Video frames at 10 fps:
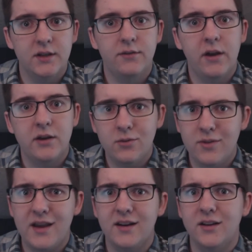If I do
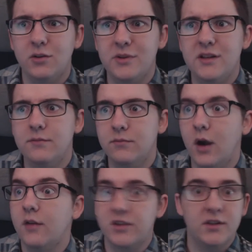that, it'll be
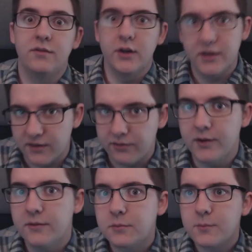obviously very
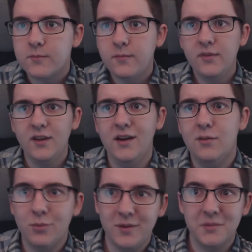different, and I
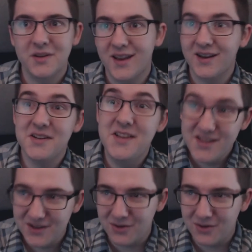won't be able to guarantee the